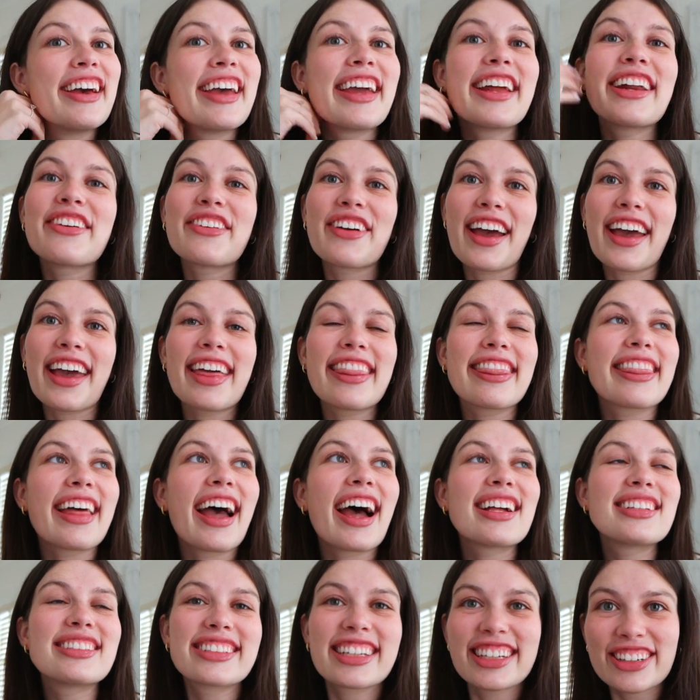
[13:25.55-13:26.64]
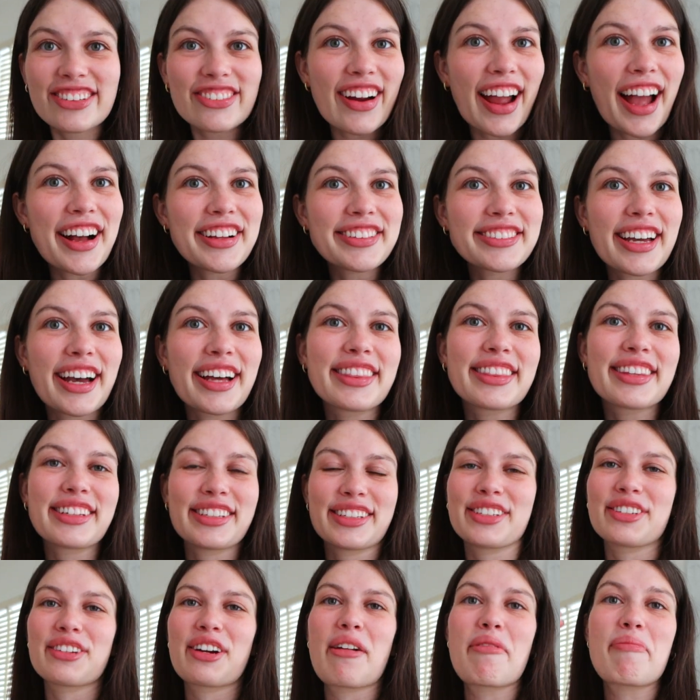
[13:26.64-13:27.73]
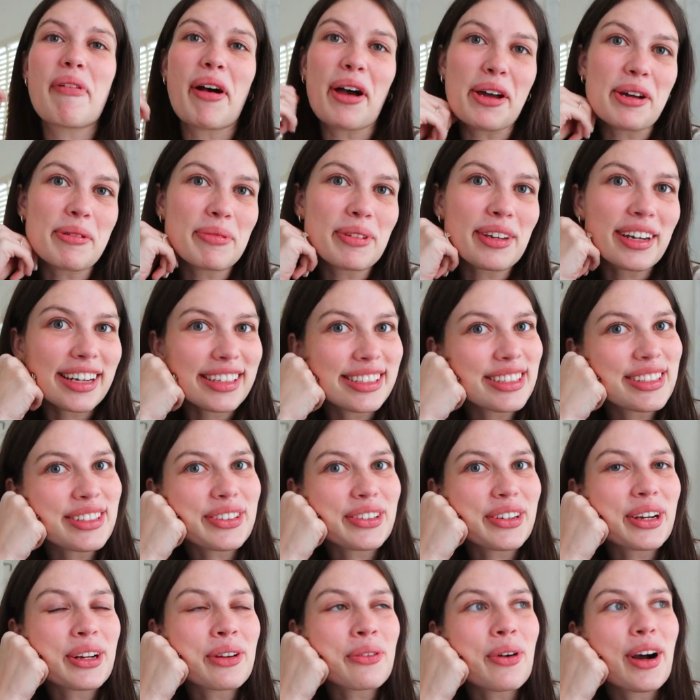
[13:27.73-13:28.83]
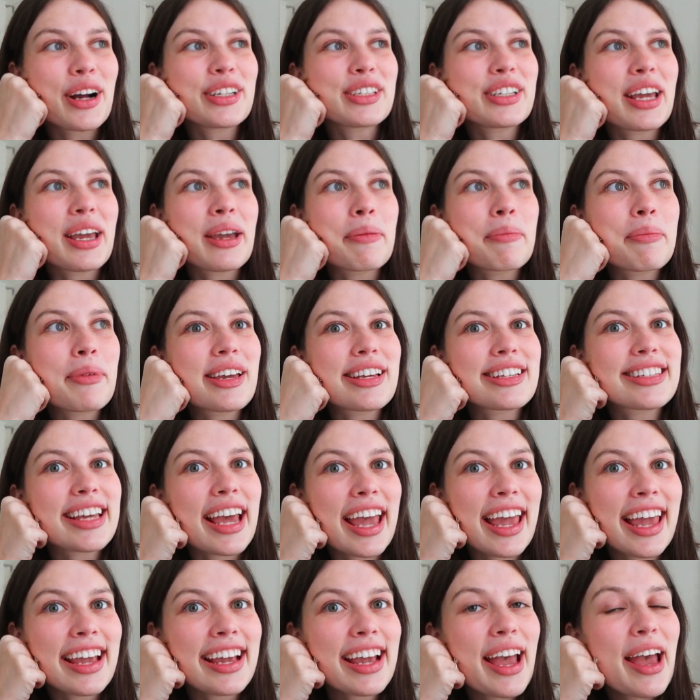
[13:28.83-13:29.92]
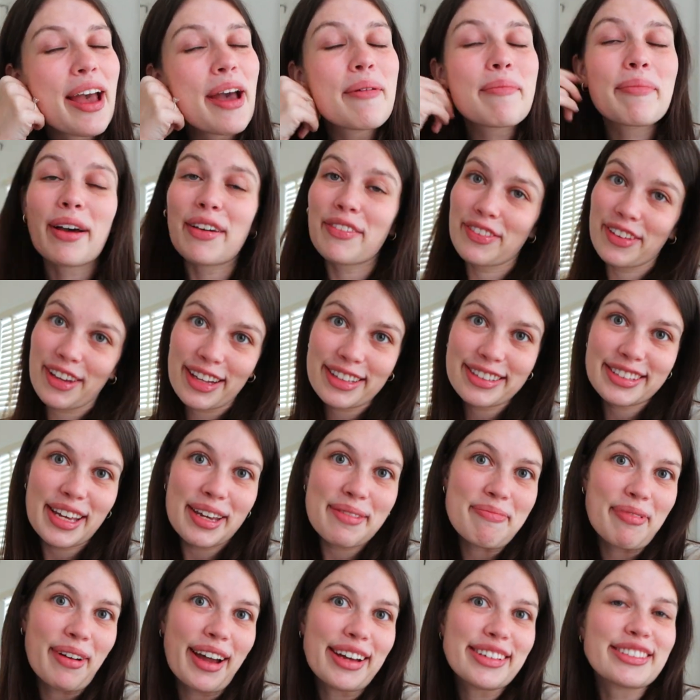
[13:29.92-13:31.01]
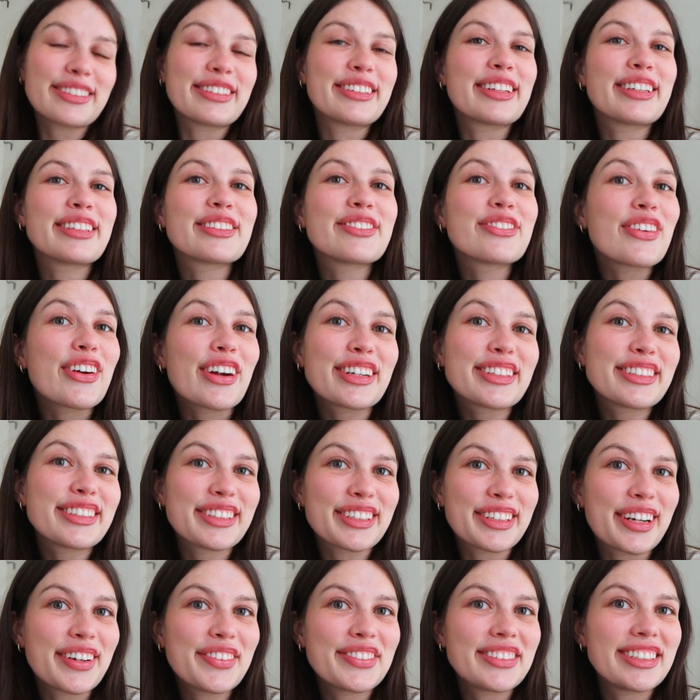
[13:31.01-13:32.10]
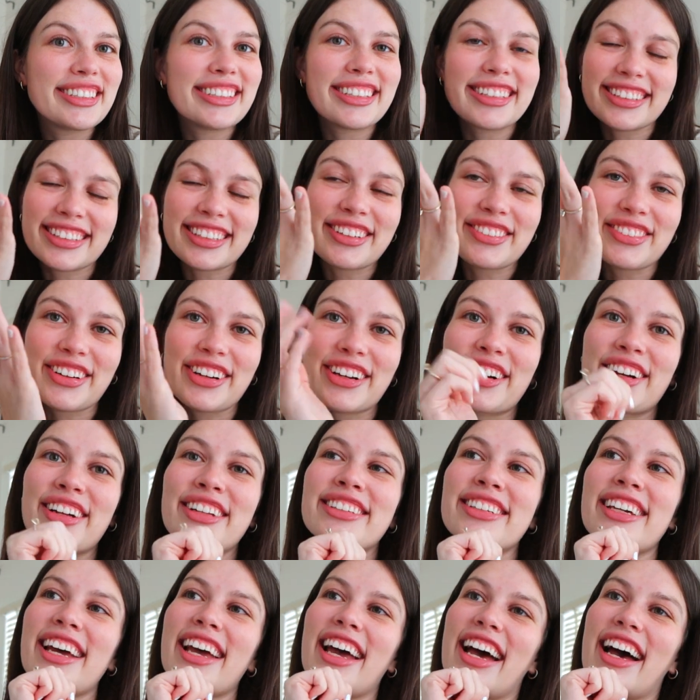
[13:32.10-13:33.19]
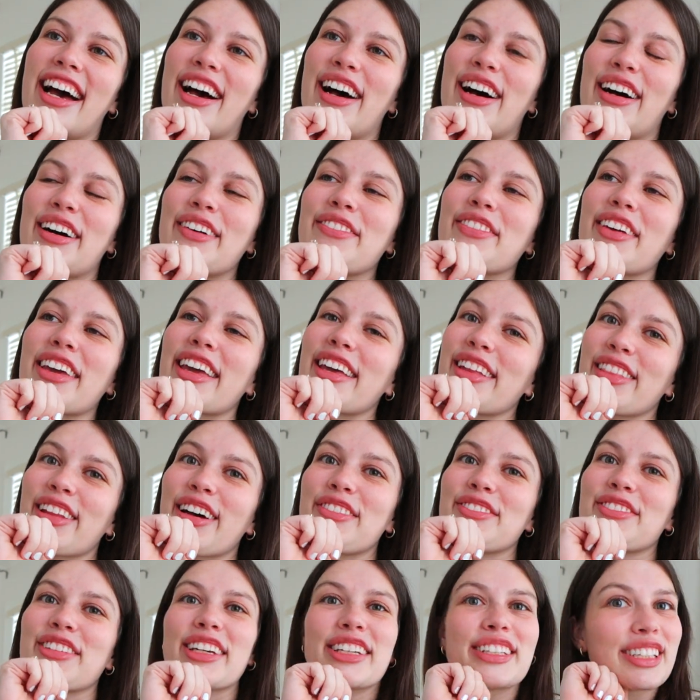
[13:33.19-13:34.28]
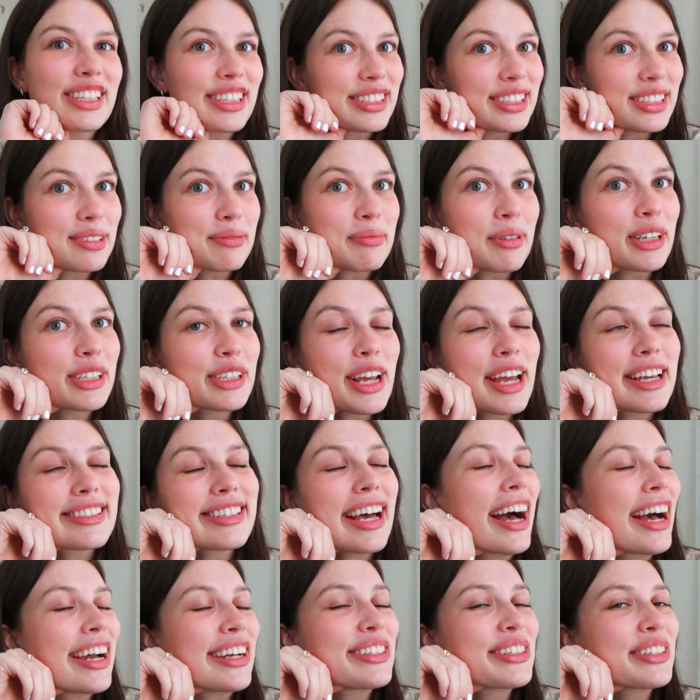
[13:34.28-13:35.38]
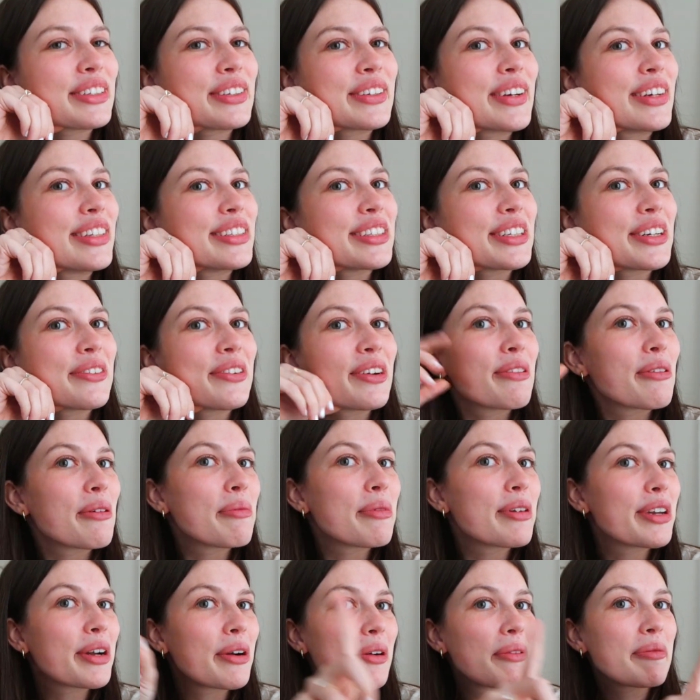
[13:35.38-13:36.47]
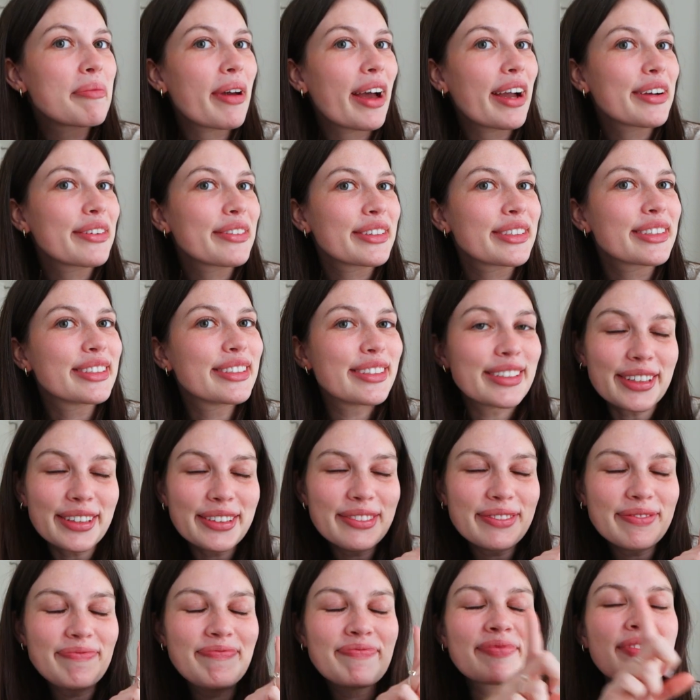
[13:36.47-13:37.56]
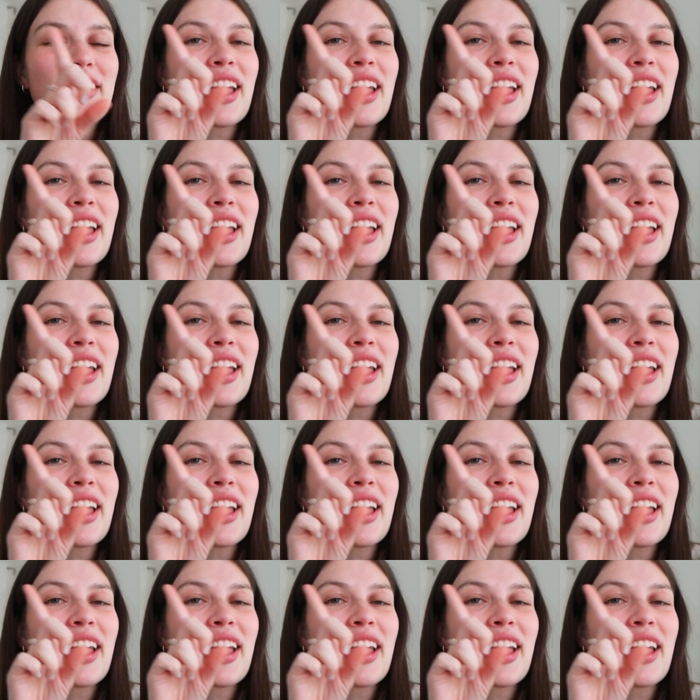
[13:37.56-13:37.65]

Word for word: Anyway, that's gonna round out this trip. I hope you guys enjoyed watching me take my fiance Bryce on his first trip to Disney World. Um, he loved it just as much as I do, and so we will be going back real soon.